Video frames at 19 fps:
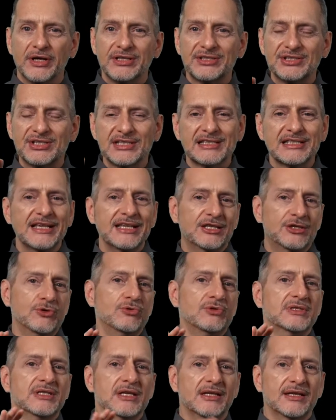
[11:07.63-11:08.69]
it's just like
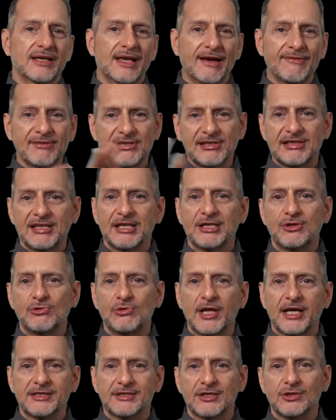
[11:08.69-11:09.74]
using everything you
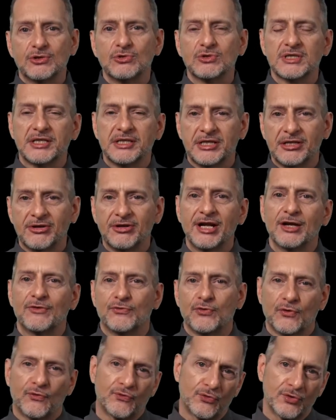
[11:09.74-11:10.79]
like to use on the internet
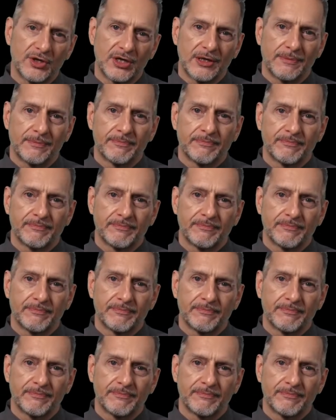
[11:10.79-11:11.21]
for free.